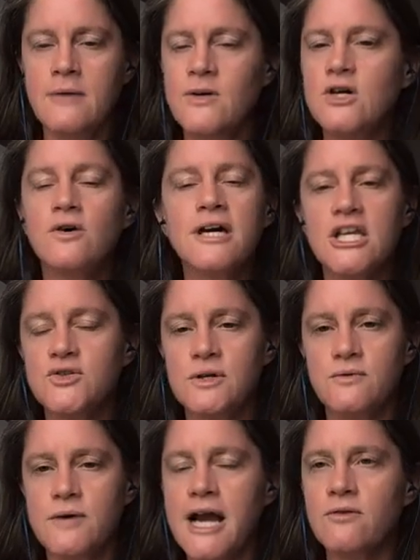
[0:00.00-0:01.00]
And we don't get
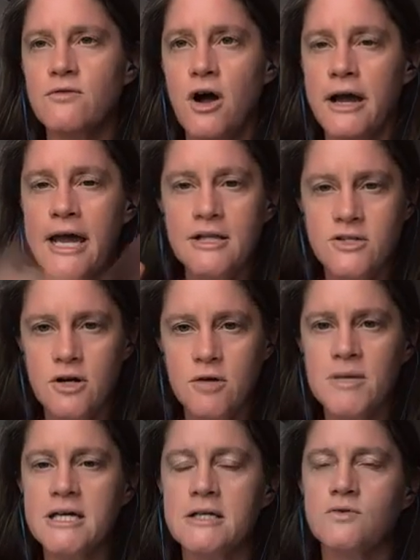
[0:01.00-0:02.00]
to a right wrong
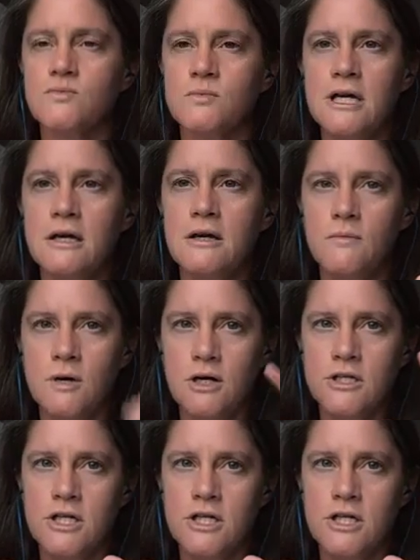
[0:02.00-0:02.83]
answer because we're